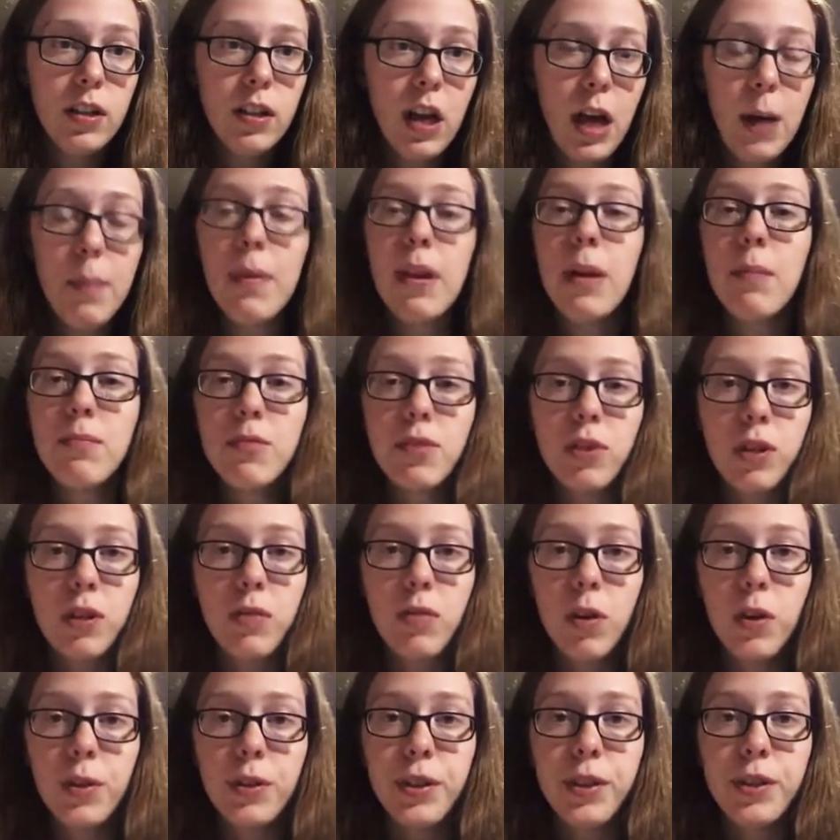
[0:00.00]
I mean, I'm sure you've
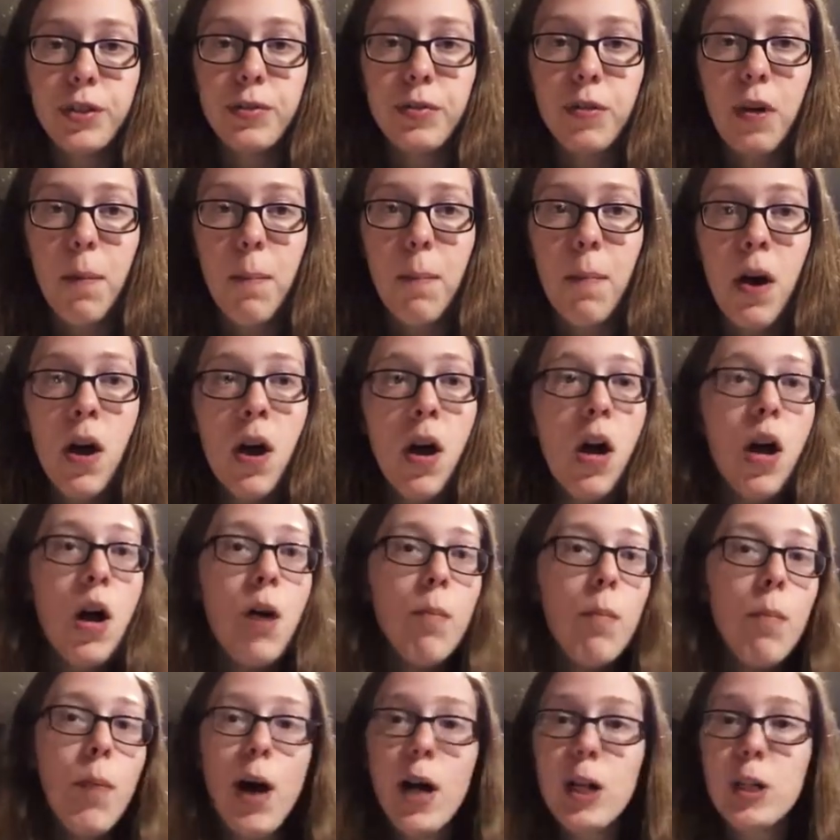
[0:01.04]
heard this from
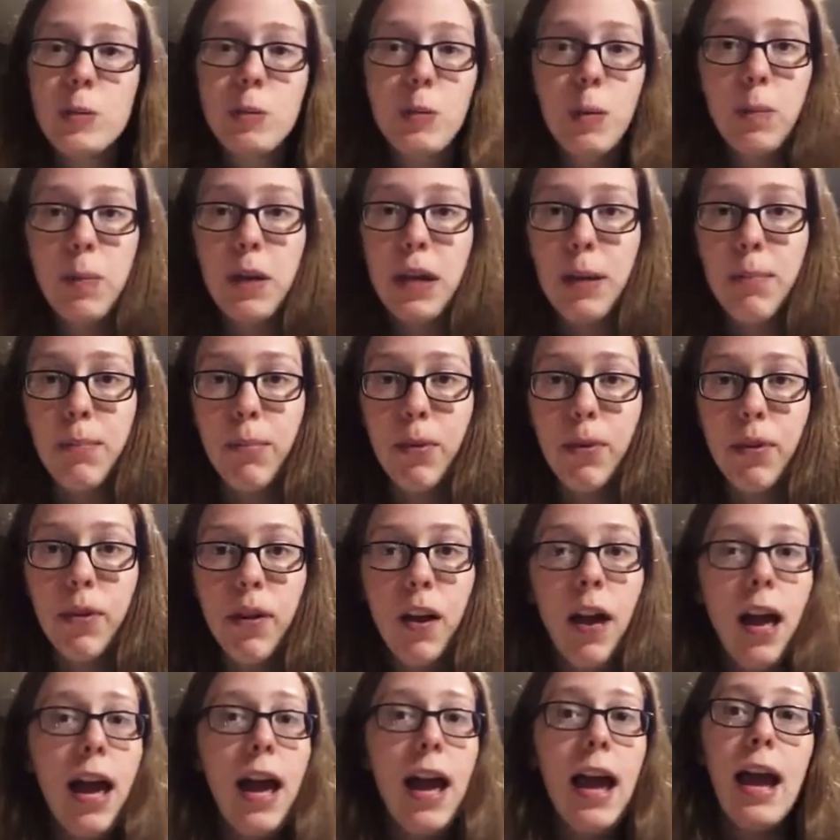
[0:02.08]
multiple people
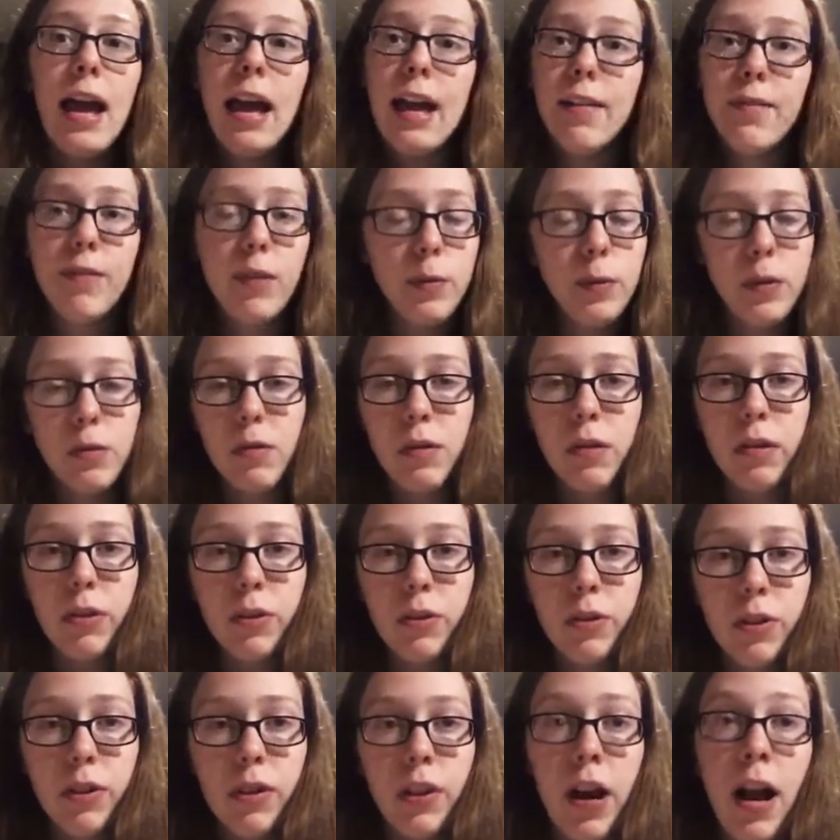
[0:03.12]
and from your
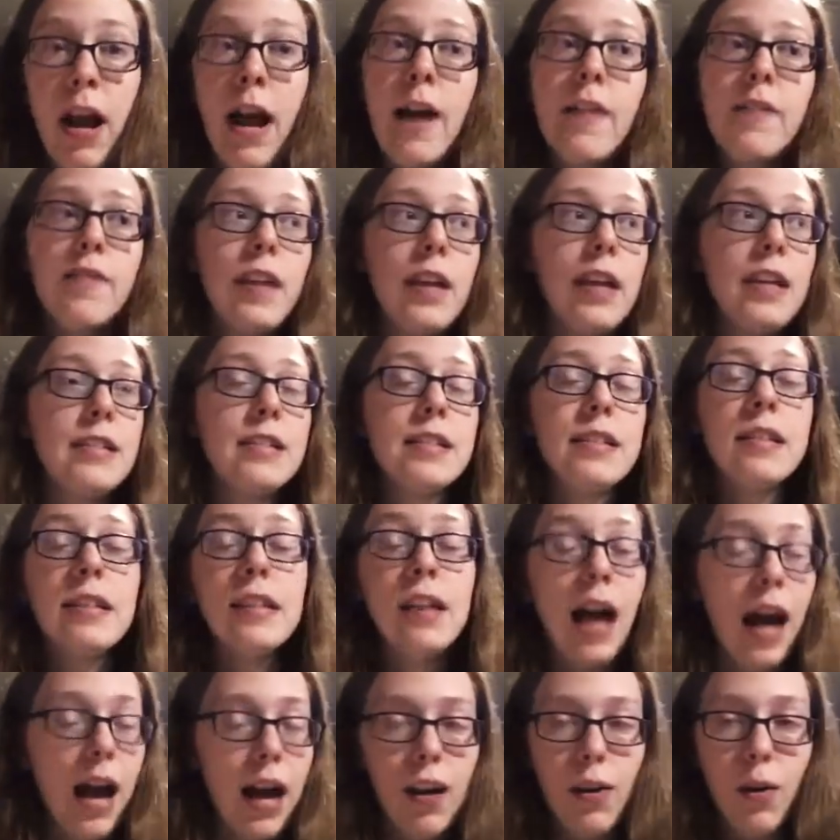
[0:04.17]
recruiter, that it's
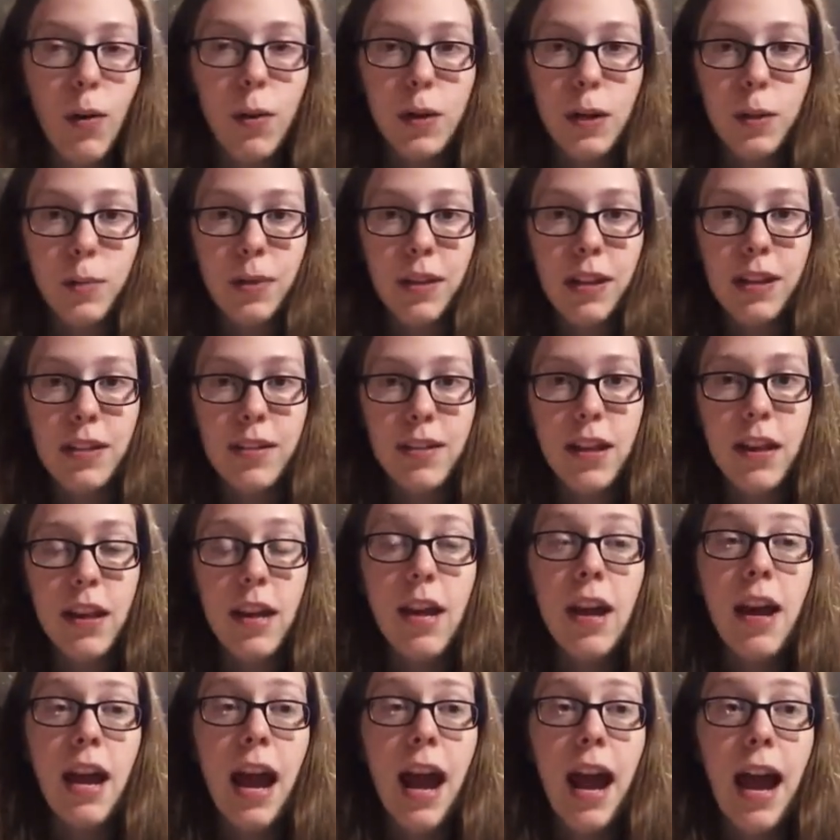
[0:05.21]
not going to be easy,
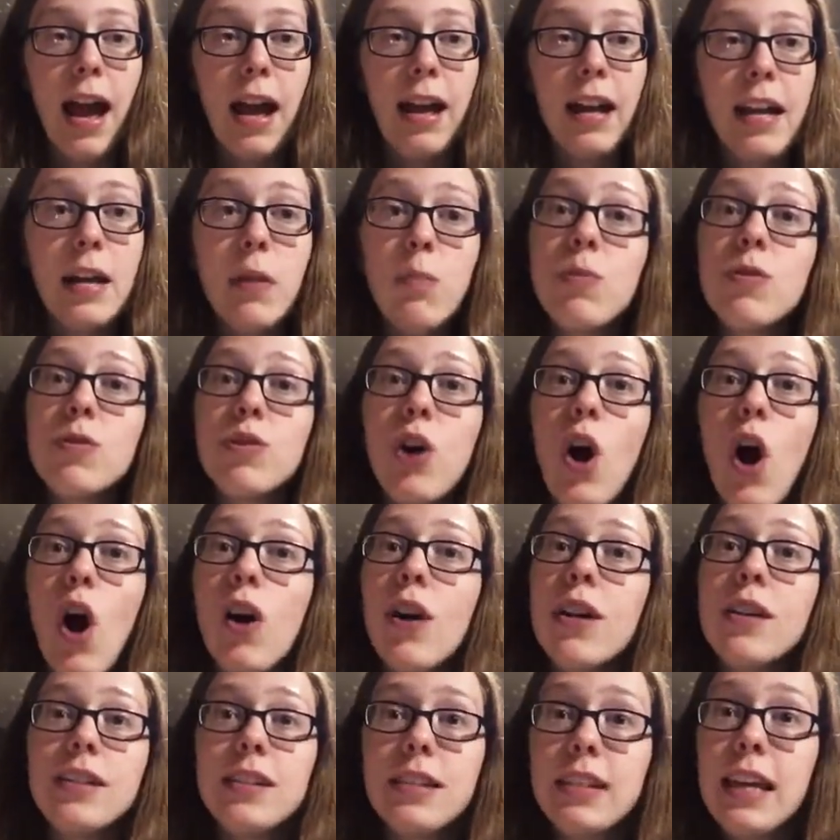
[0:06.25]
and it was the
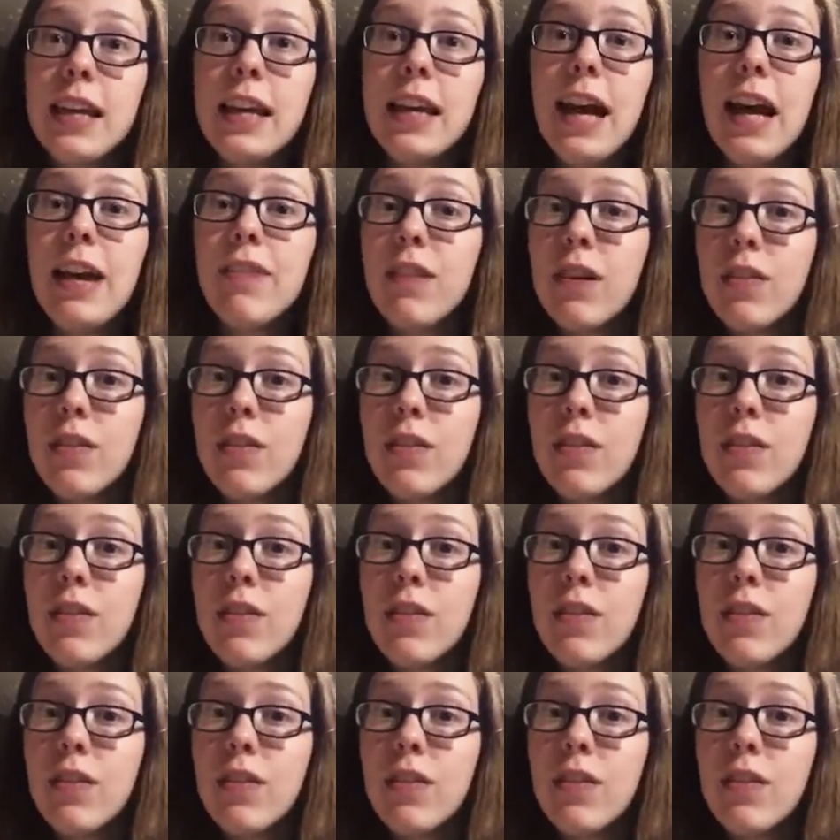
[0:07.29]
hardest thing I've